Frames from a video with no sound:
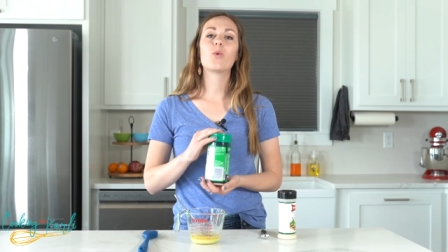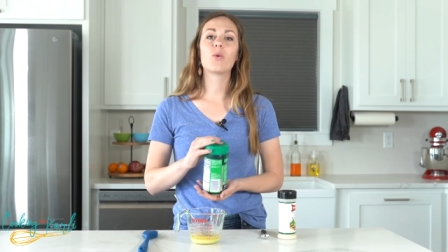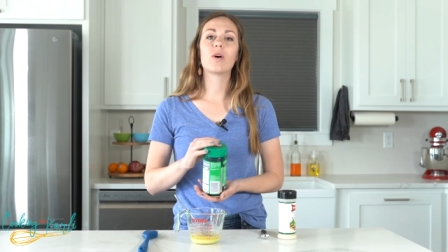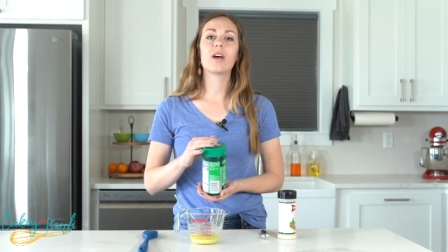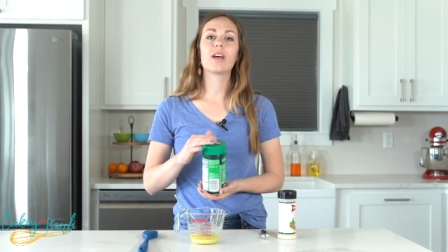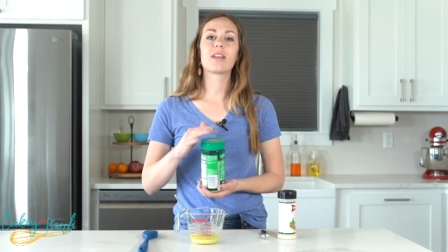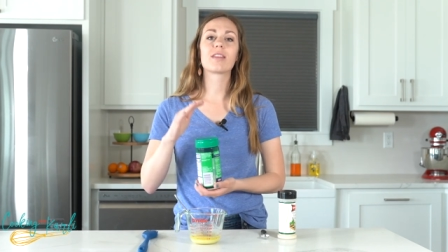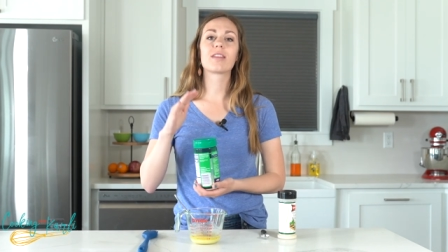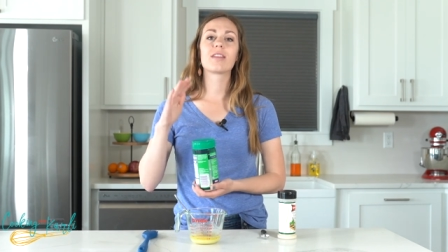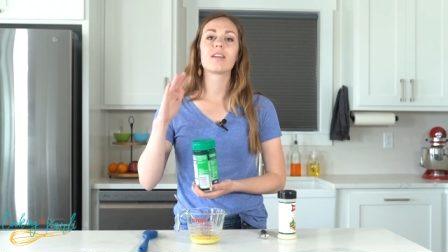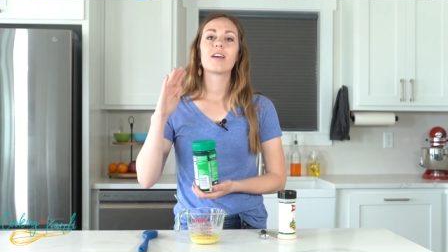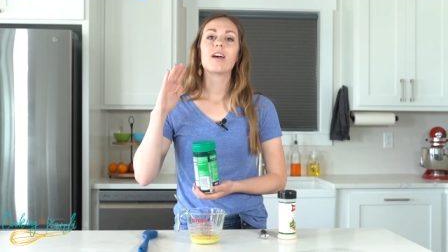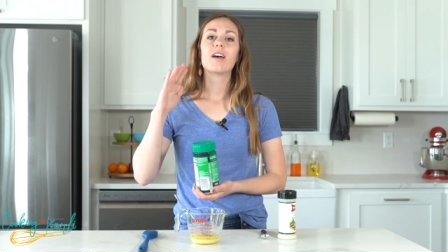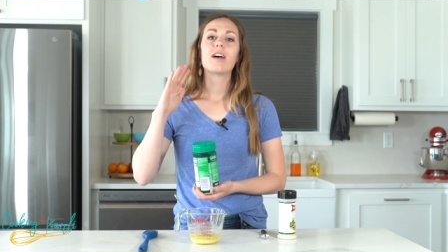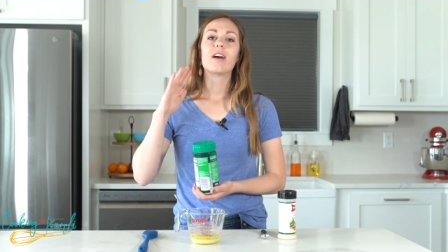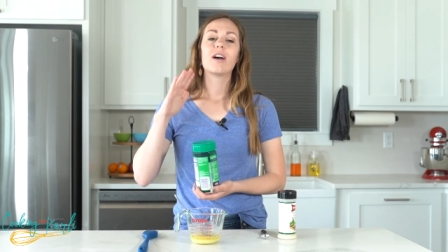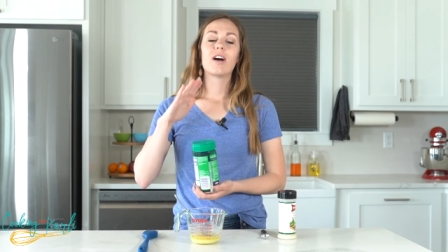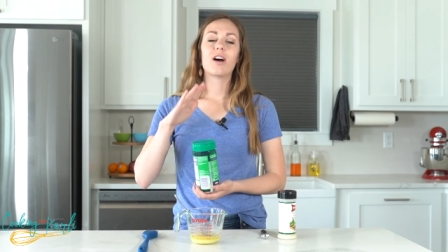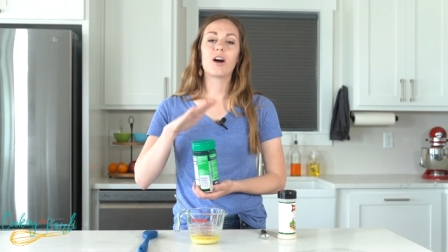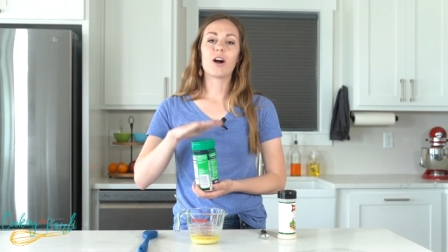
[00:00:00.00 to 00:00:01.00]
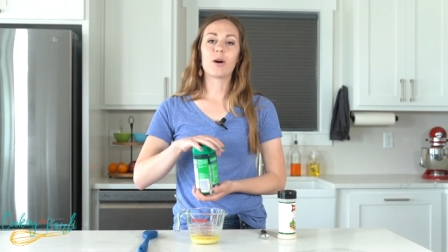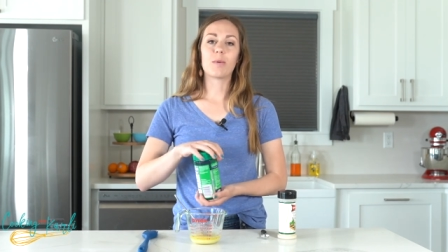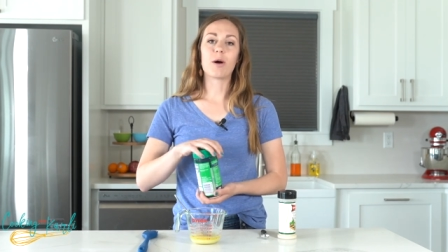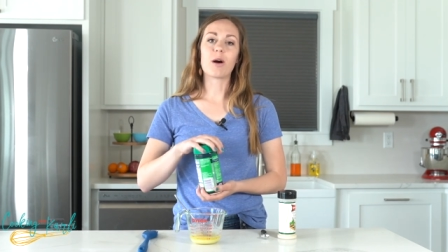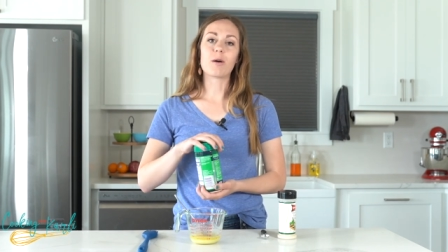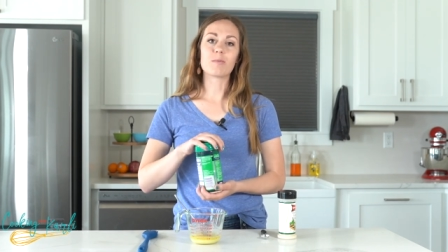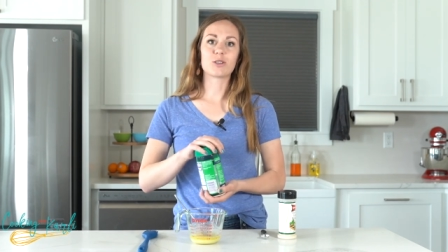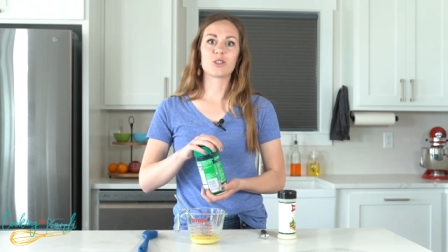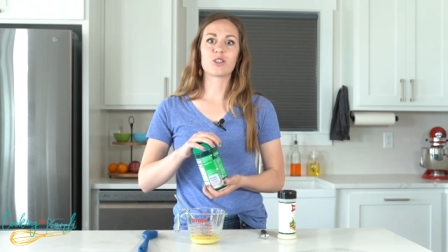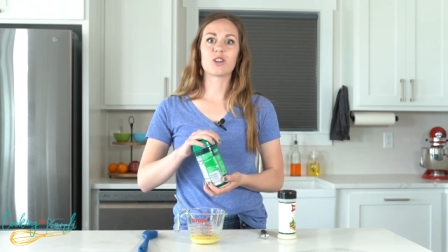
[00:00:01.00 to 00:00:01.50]
with our
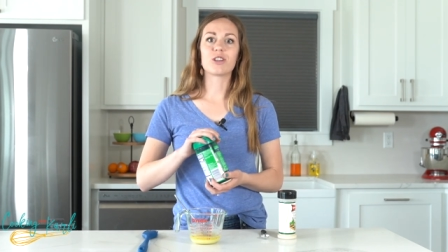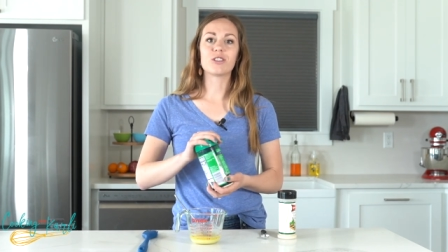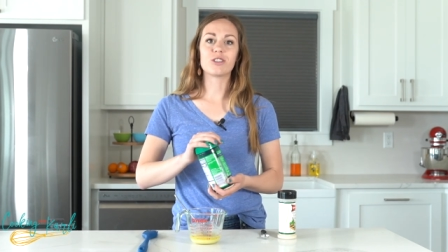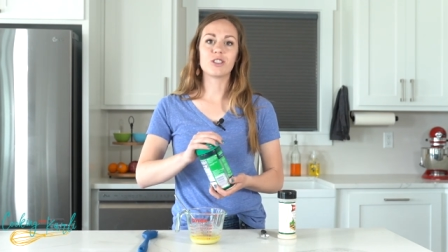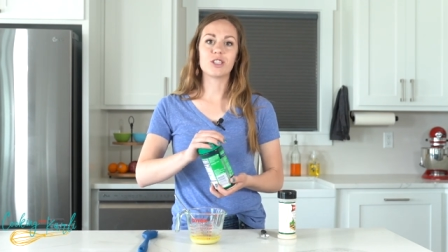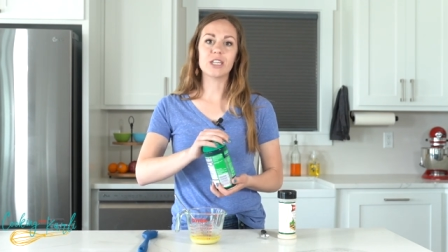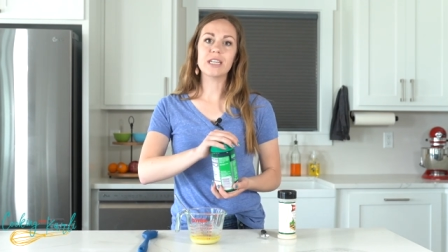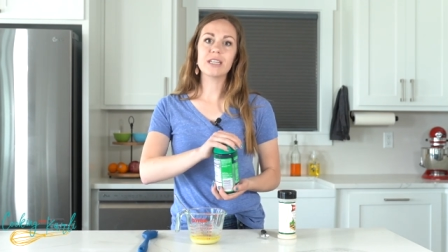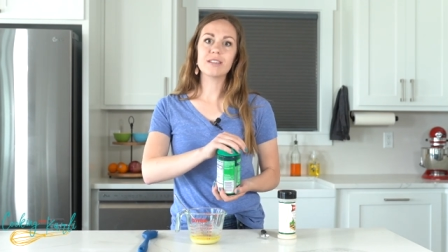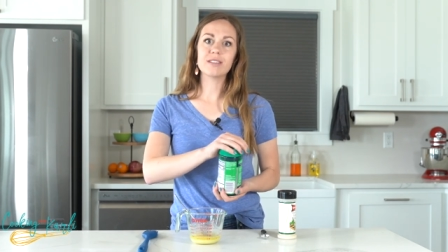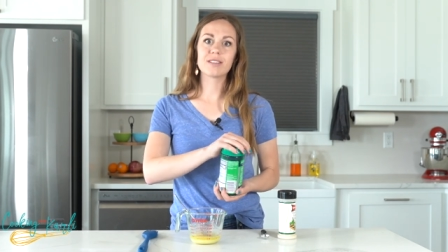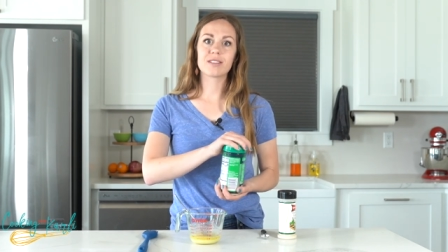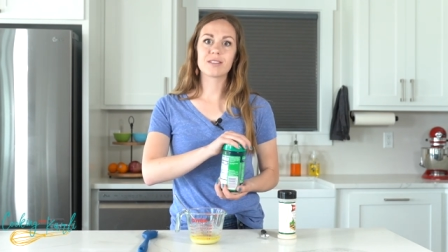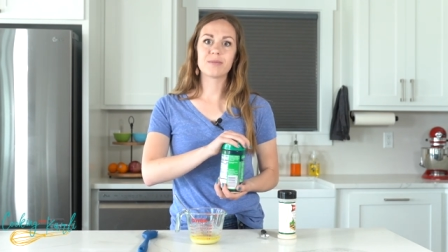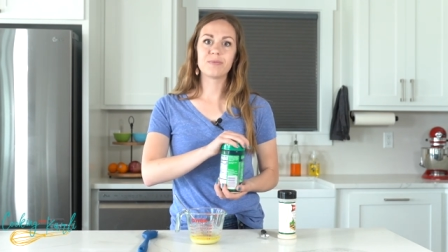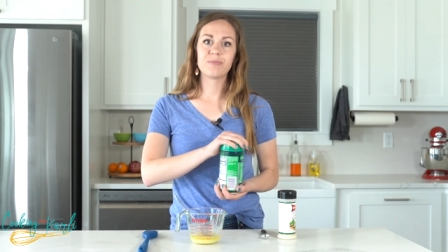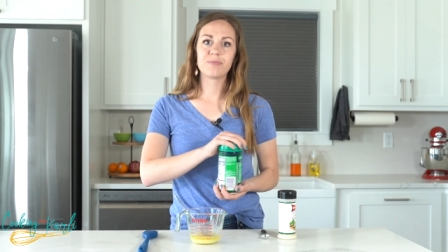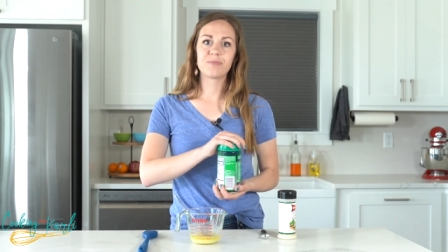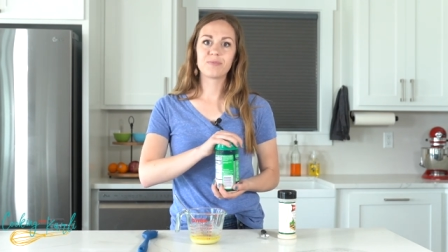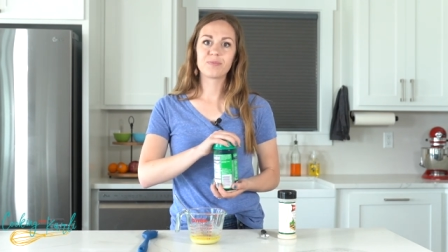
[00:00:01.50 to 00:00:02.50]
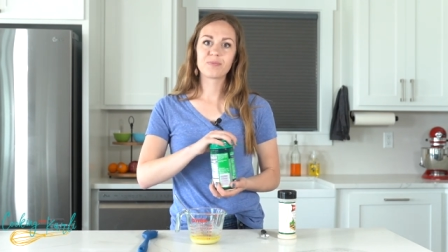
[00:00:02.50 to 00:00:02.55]
Parmesan cheese.